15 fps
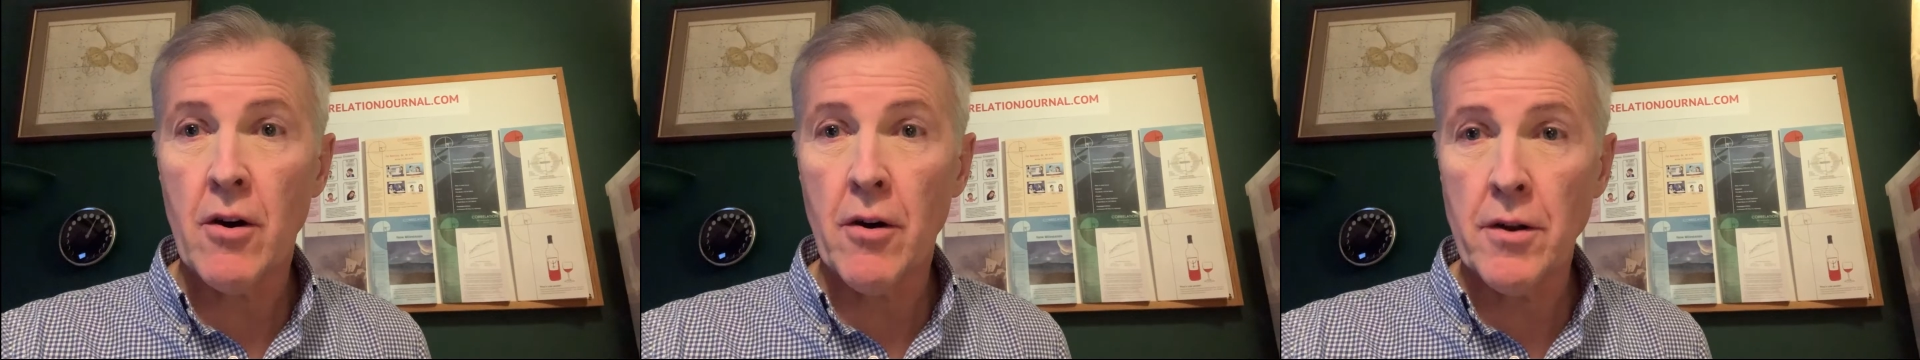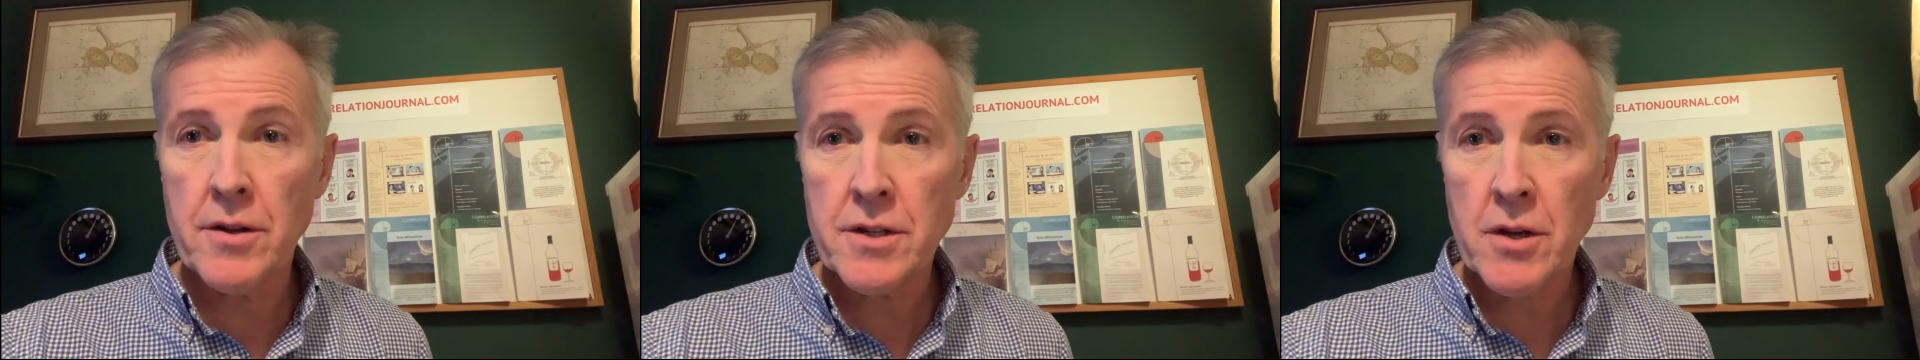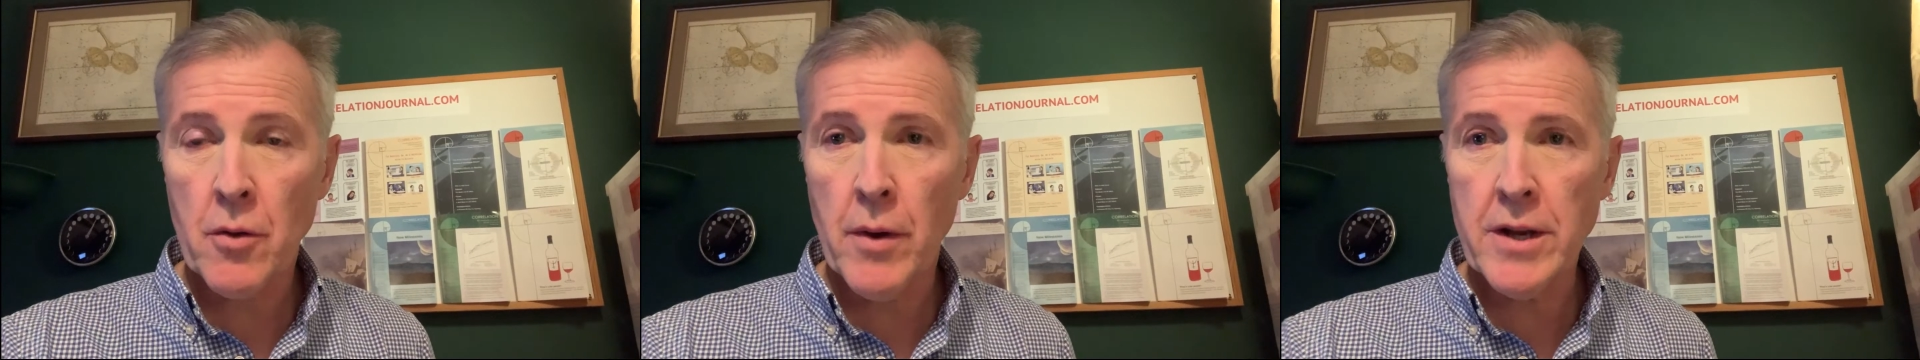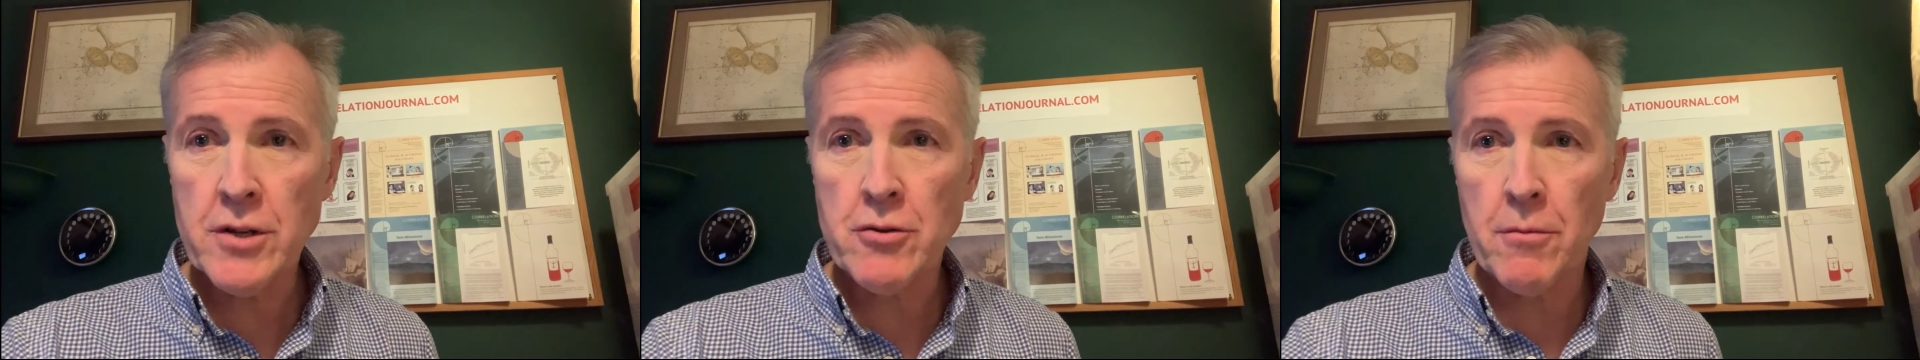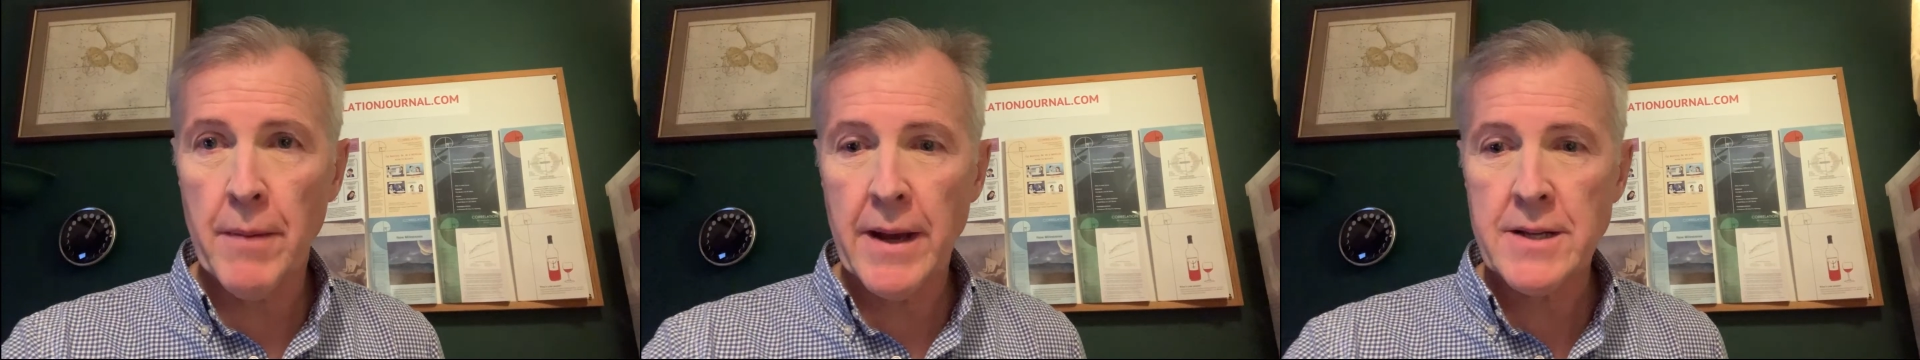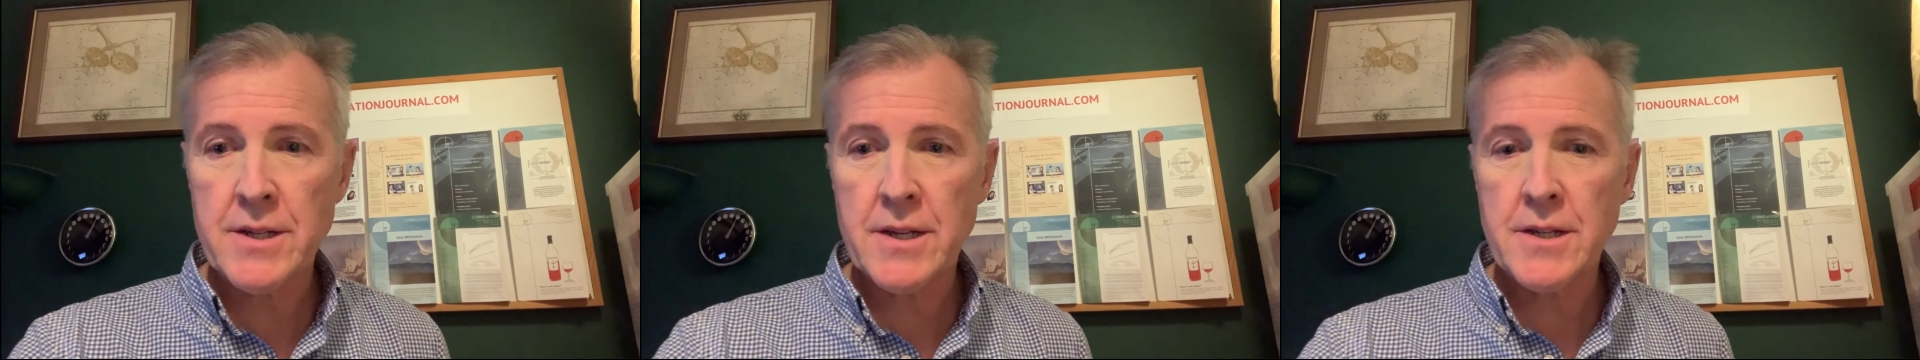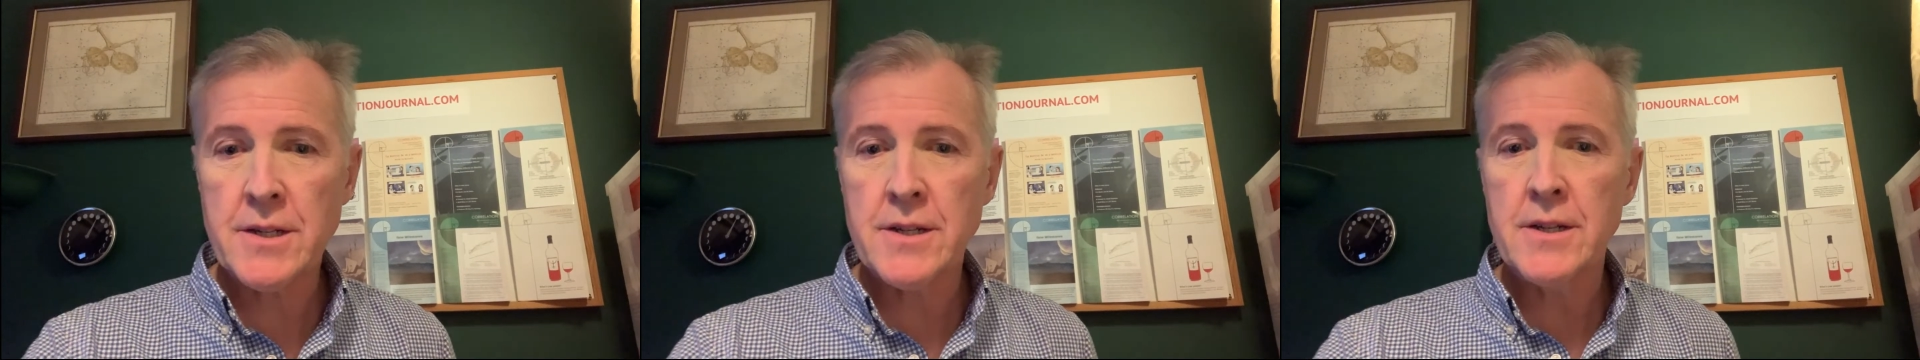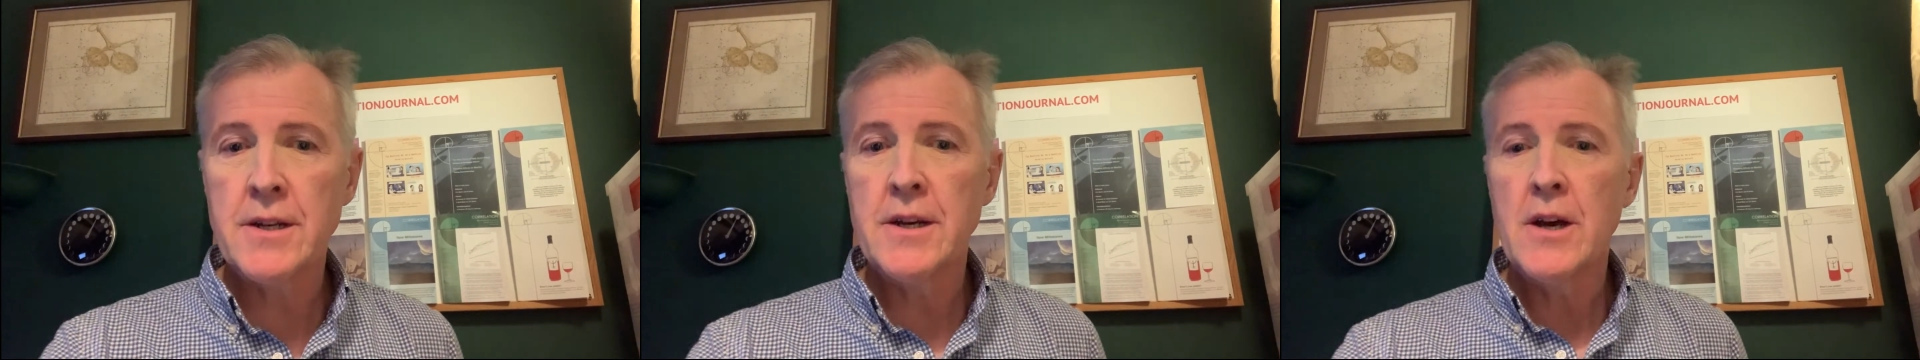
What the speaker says: on a sequential basis